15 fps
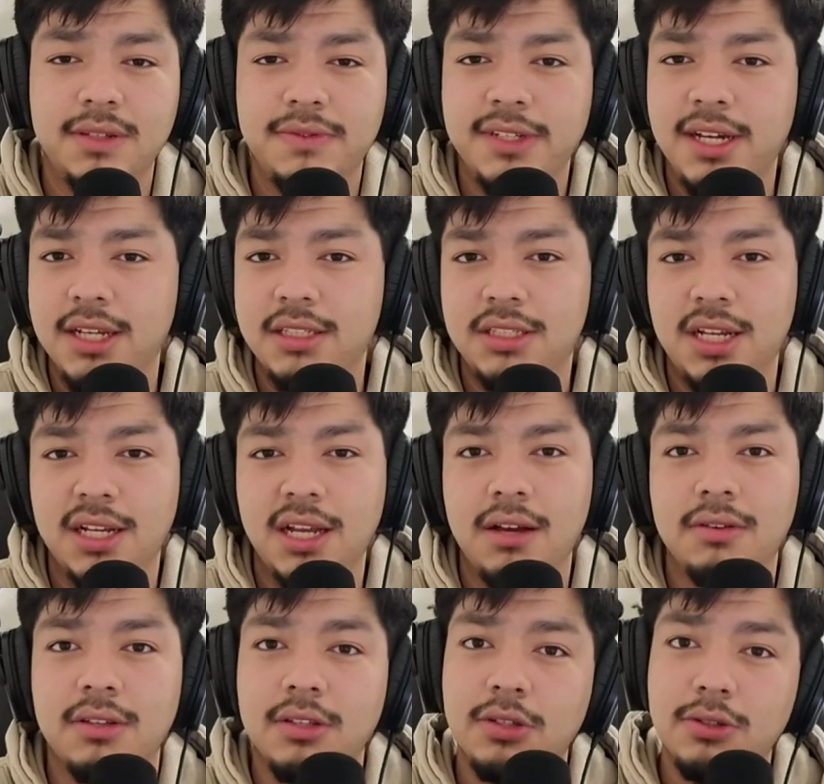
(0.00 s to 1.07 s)
If you guys check
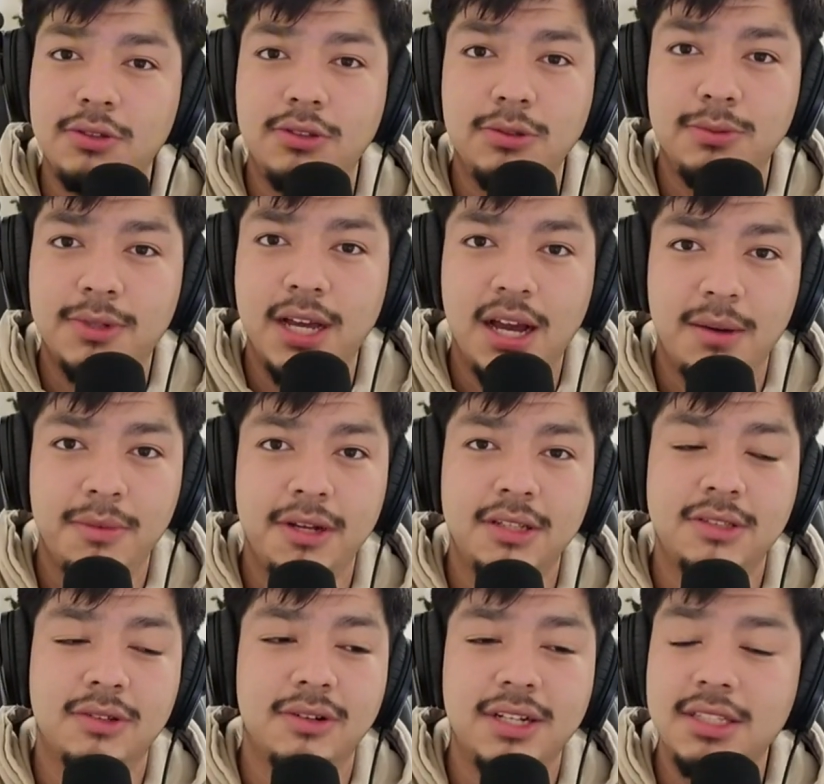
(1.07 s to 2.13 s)
out the YouTube
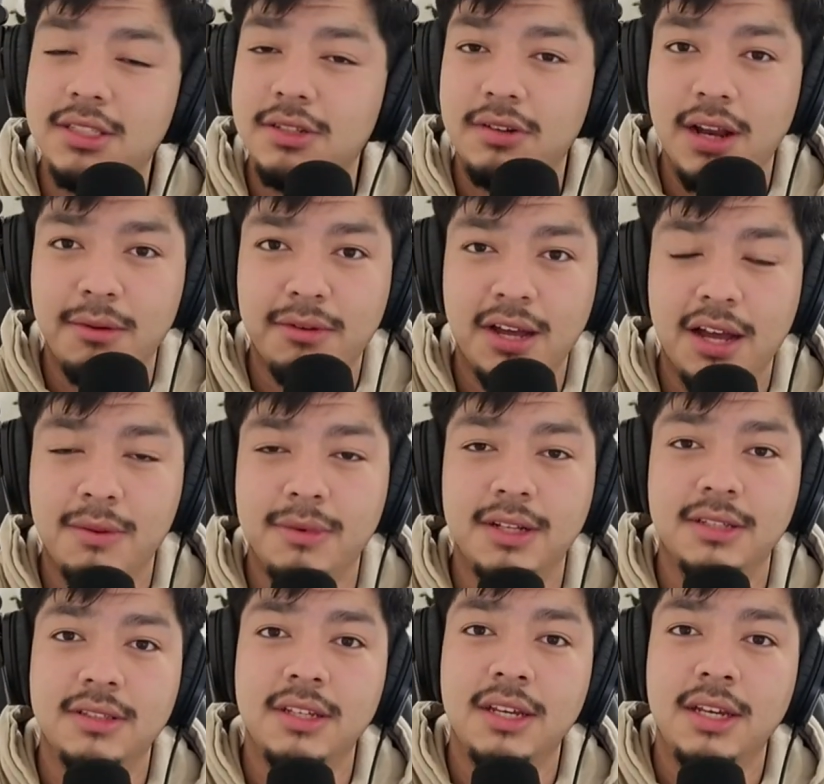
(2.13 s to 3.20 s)
comments or Instagram
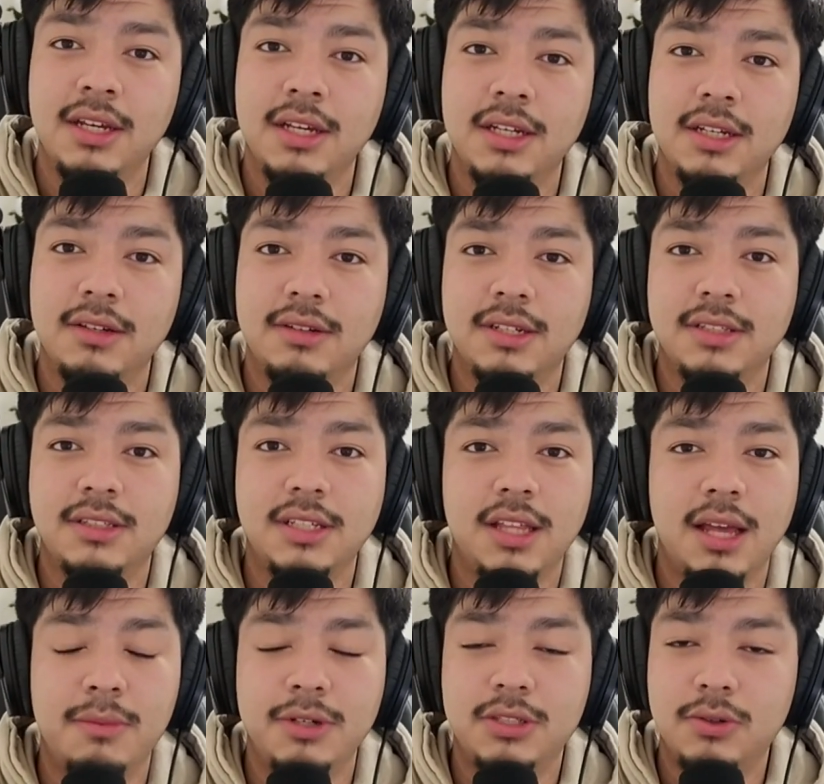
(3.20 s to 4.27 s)
comments, you could see
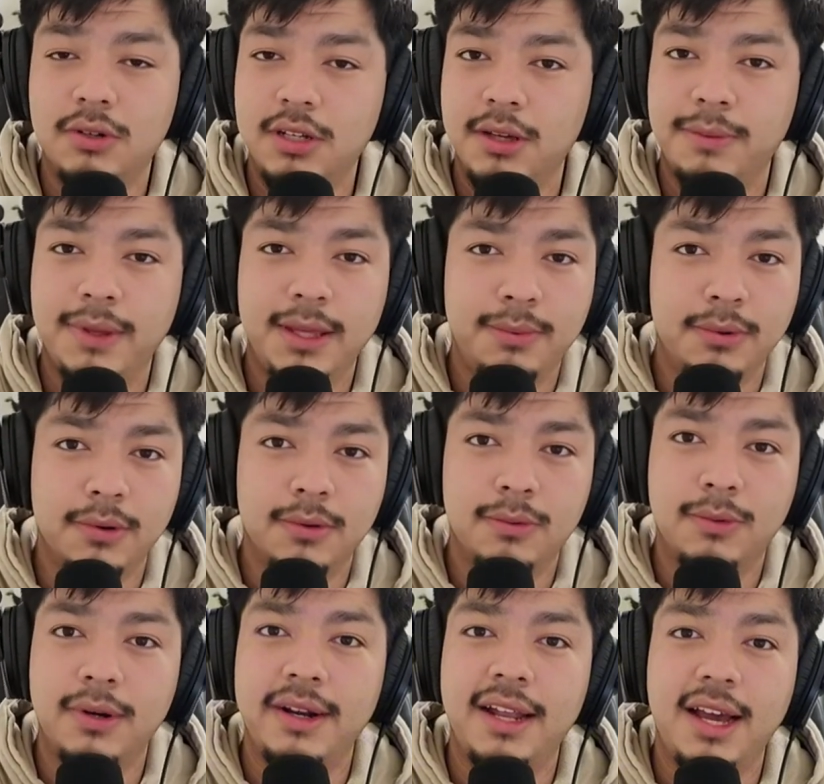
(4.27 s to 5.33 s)
that majority of people
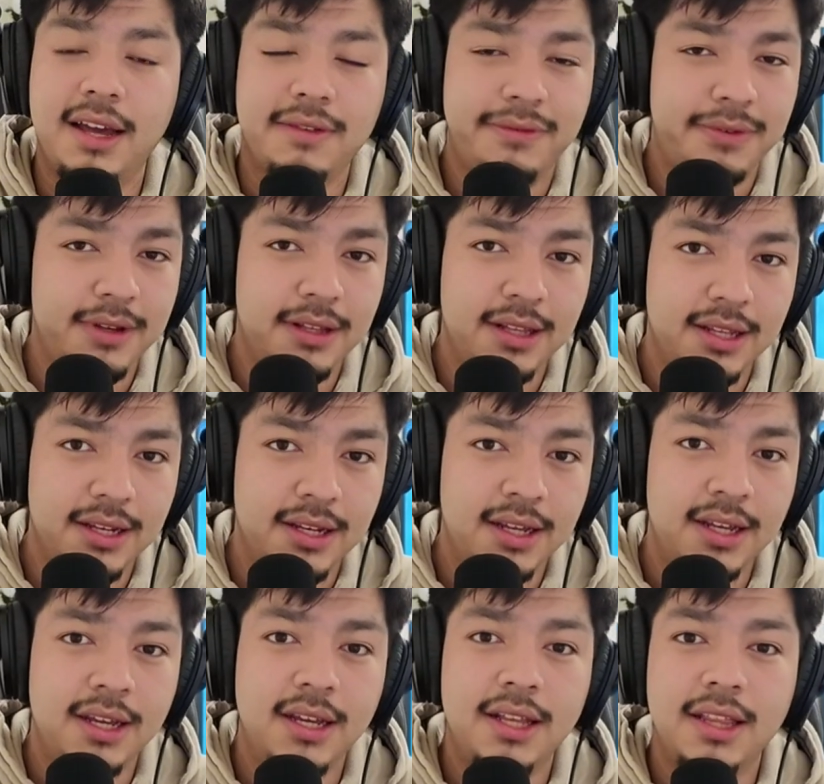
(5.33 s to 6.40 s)
were not feeling
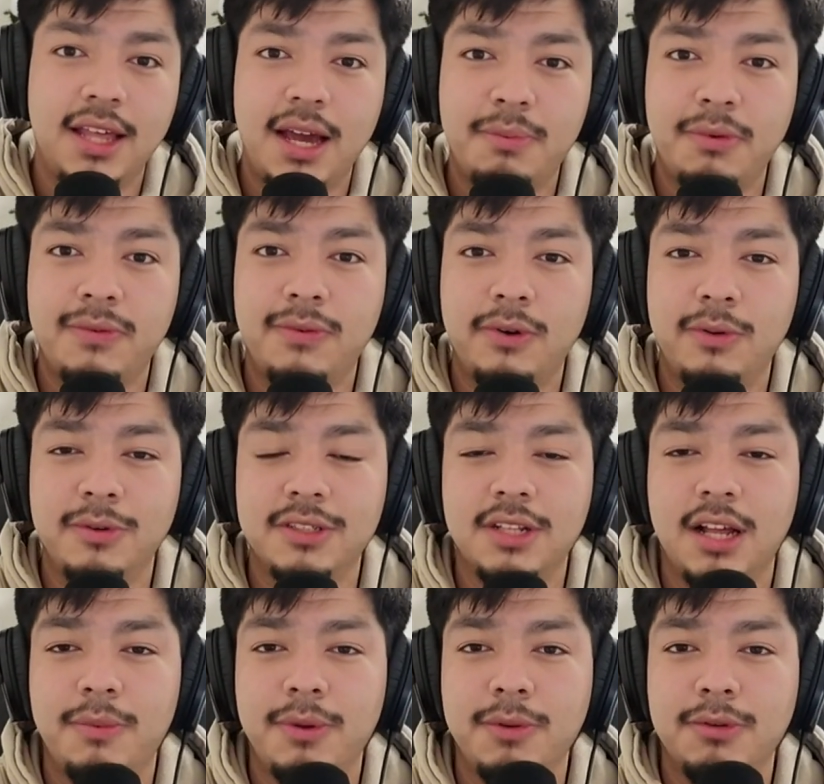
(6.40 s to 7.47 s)
that performance. A
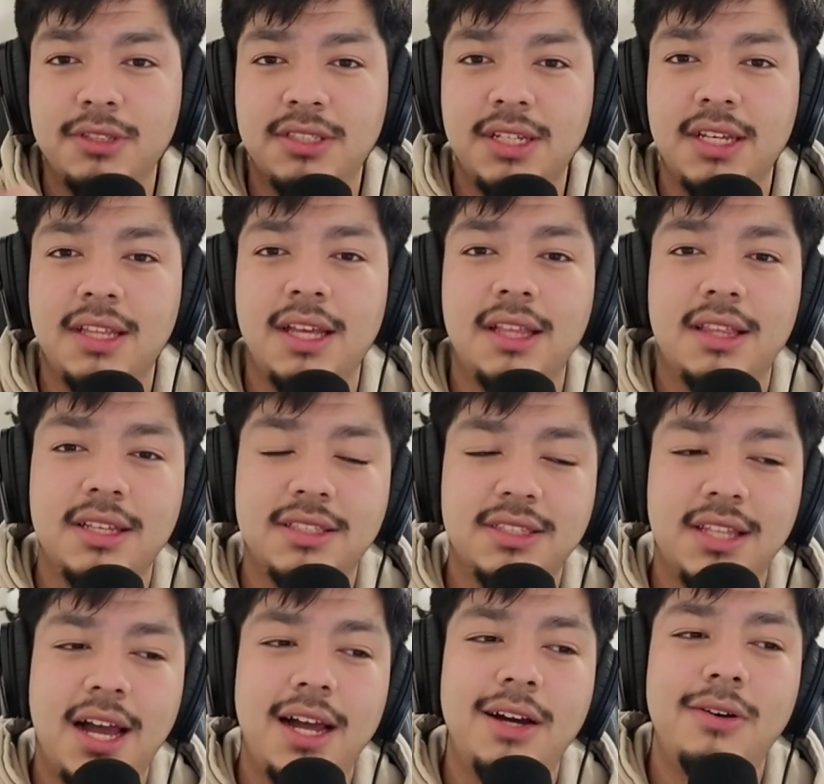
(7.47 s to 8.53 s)
lot of people are saying that the
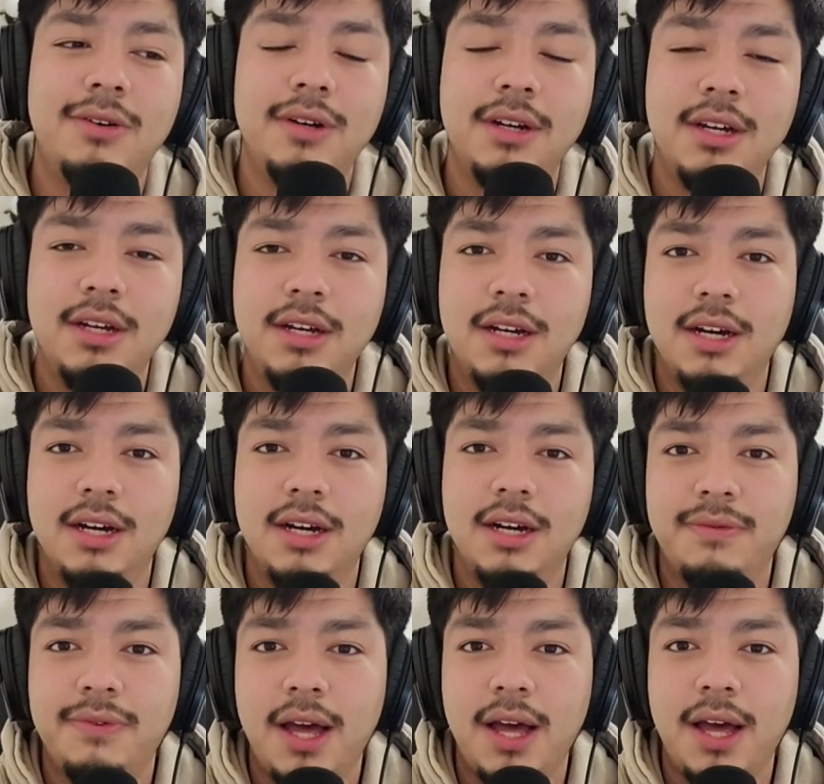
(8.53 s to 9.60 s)
style
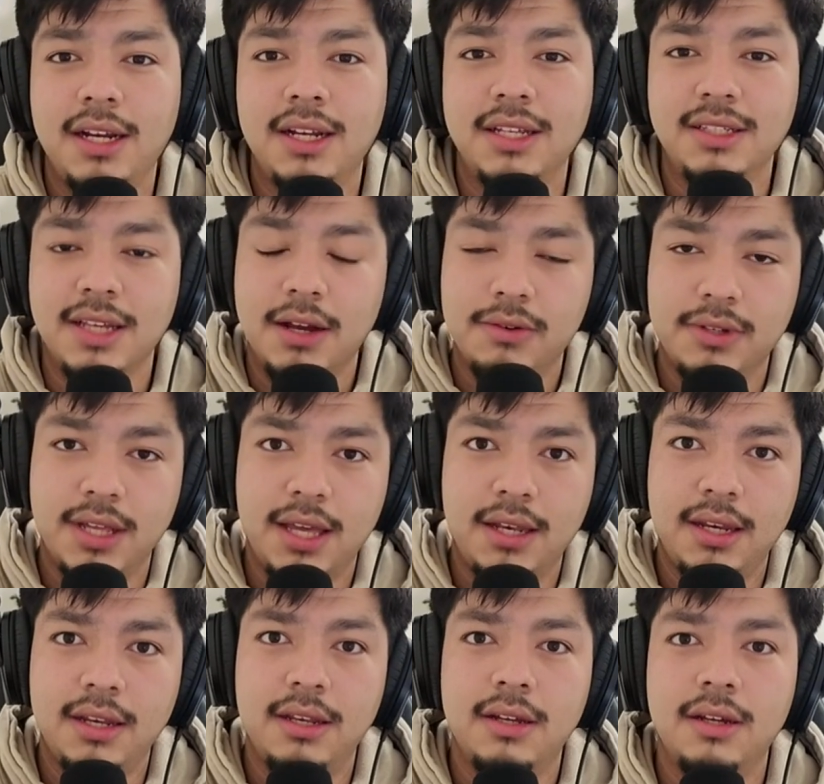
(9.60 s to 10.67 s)
of fighting is
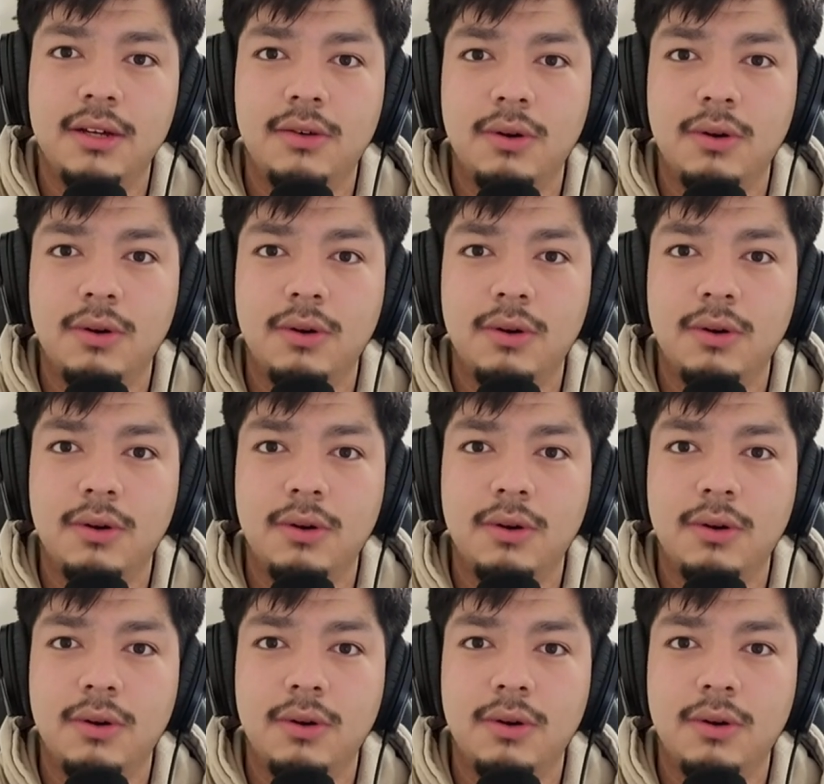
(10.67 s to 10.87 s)
outdated.